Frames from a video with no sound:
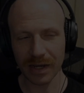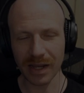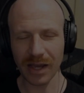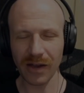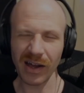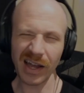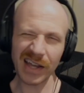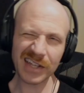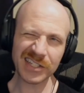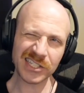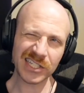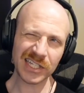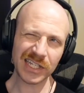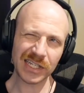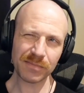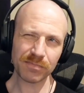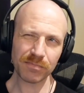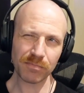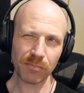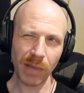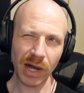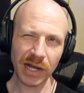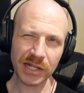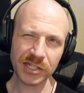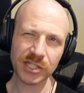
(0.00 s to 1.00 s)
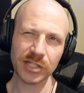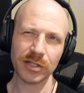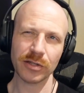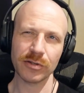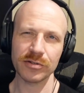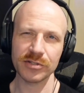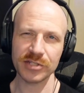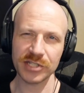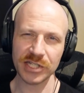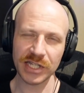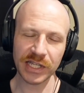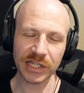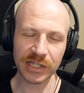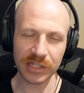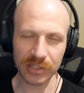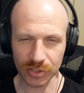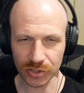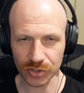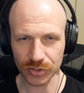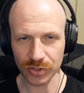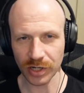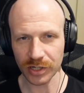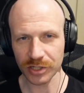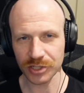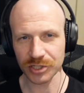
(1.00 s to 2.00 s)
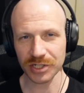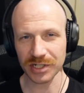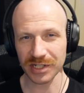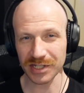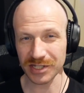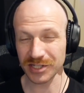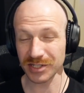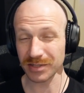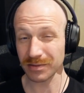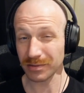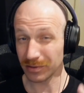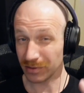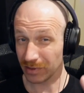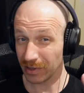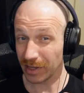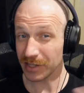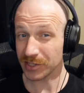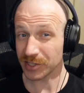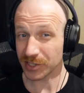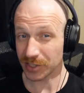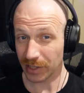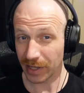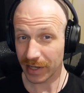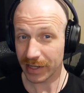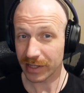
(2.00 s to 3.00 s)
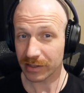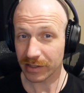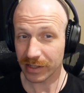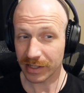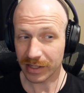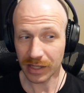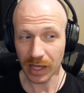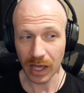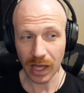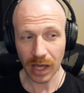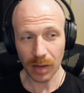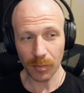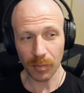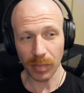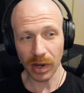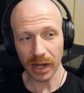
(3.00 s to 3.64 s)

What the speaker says: Now, I see modular Z construction as less likely,